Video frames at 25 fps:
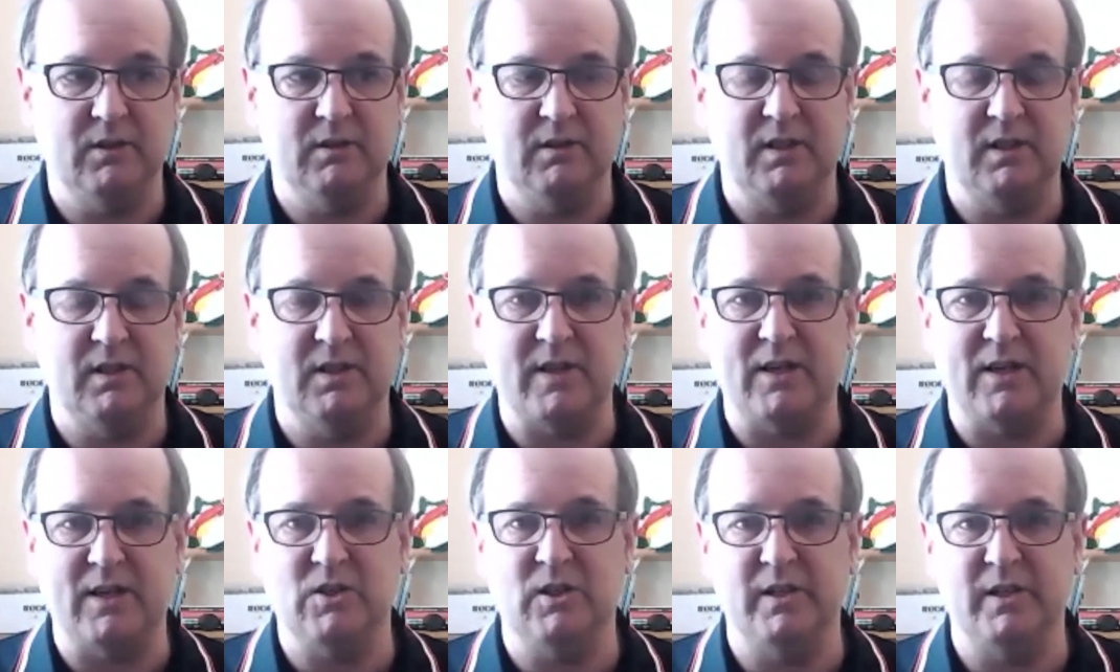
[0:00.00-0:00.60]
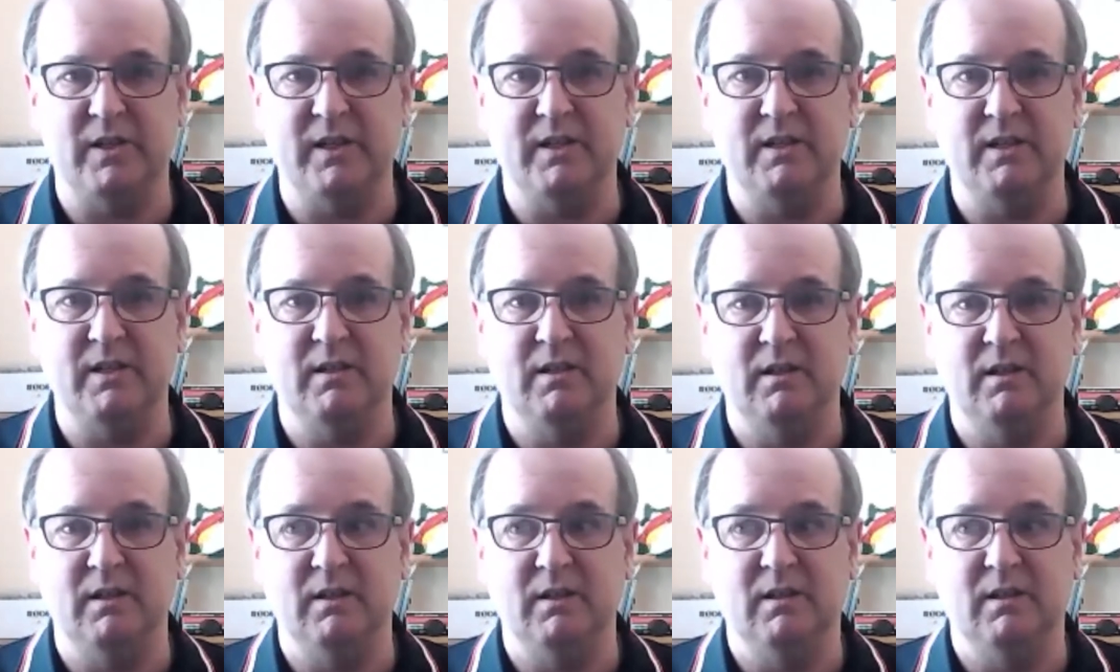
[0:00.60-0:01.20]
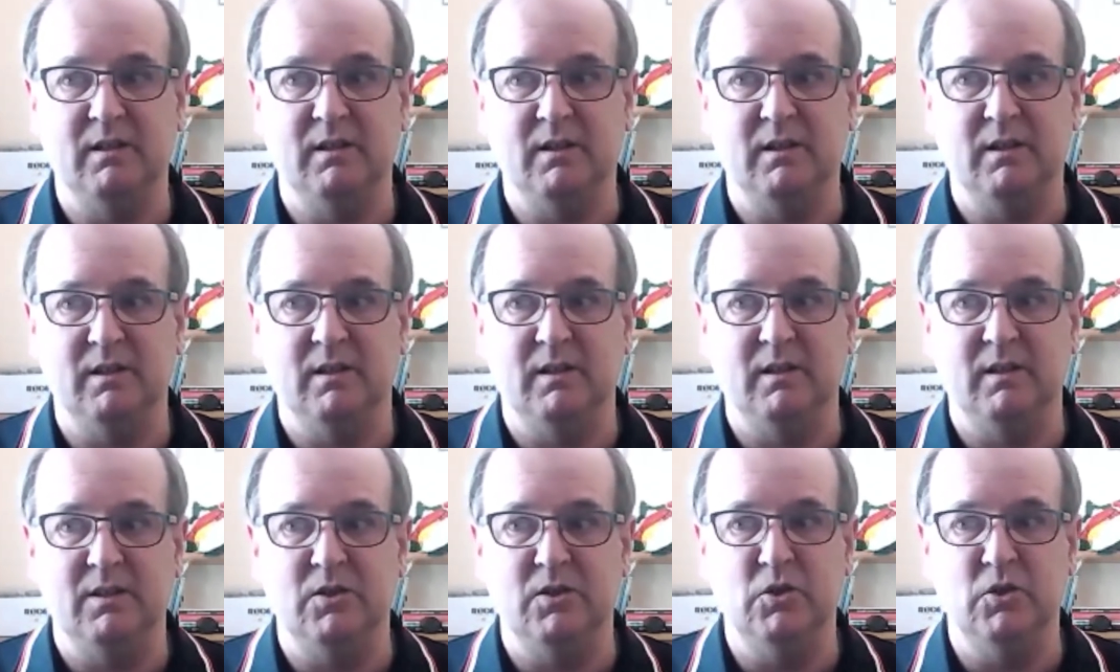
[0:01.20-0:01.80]
is actually
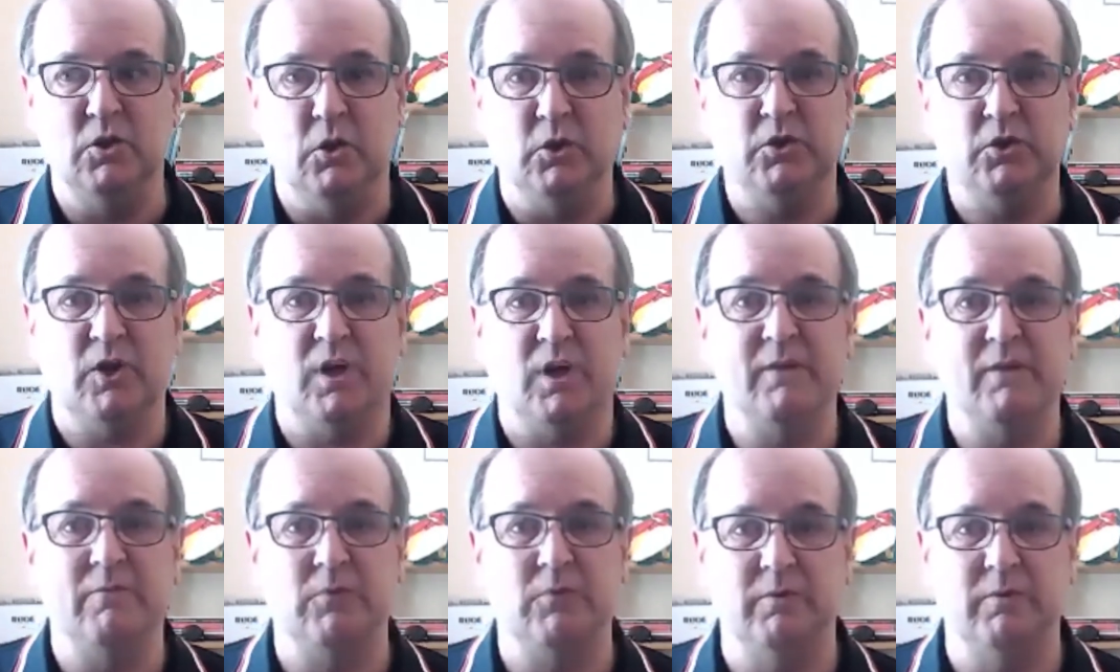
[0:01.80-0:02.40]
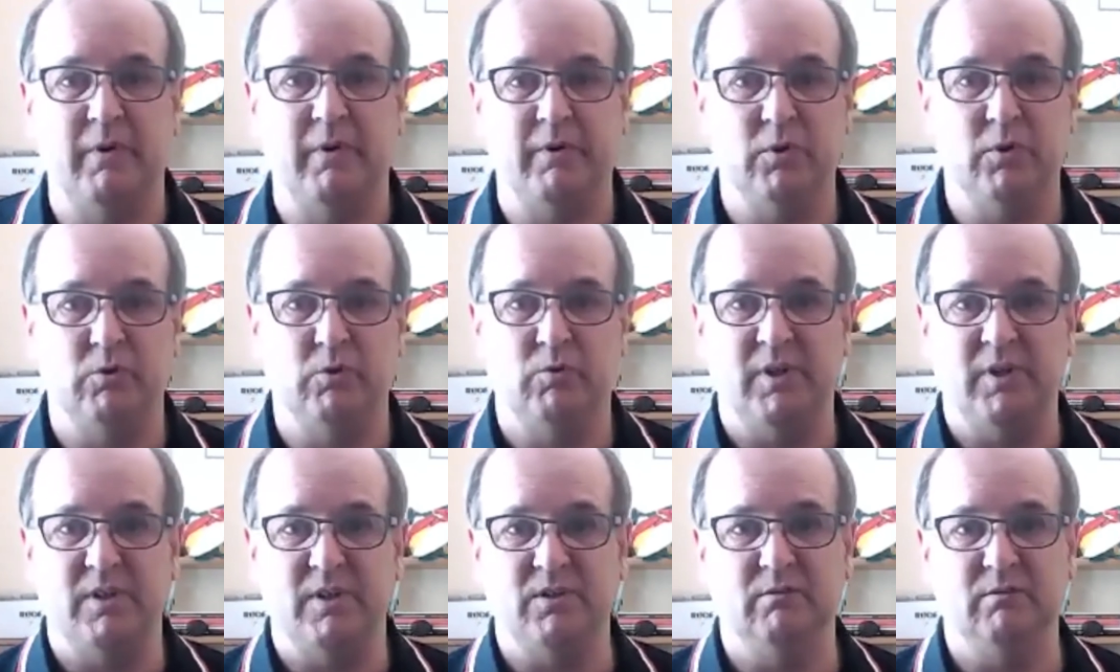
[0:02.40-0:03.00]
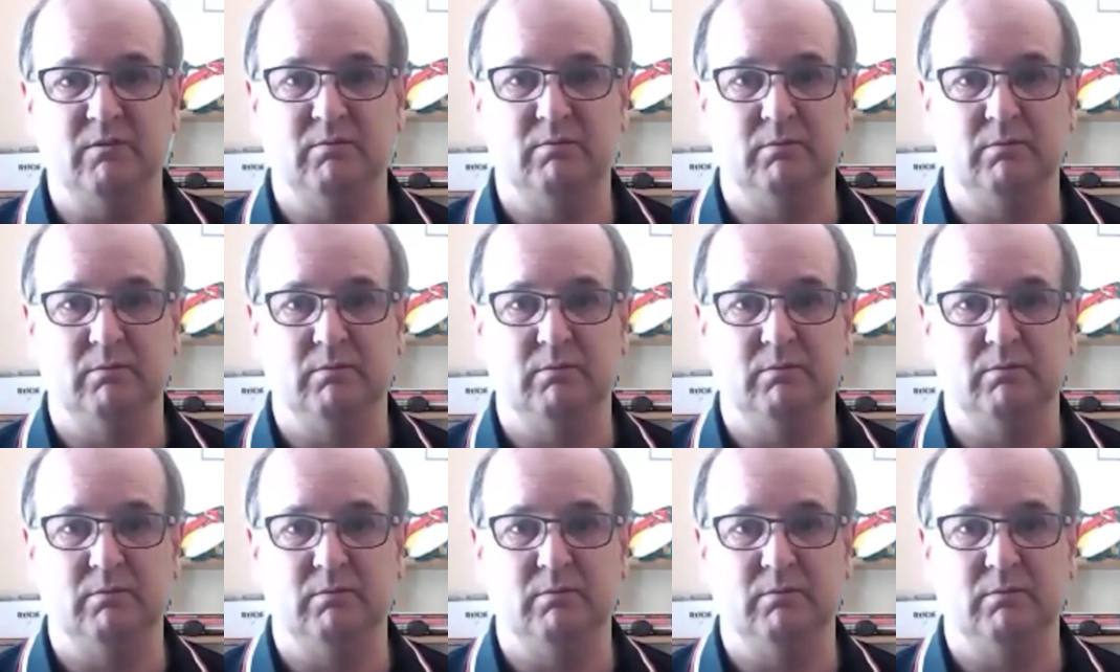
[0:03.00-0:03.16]
not tight for a very good reason.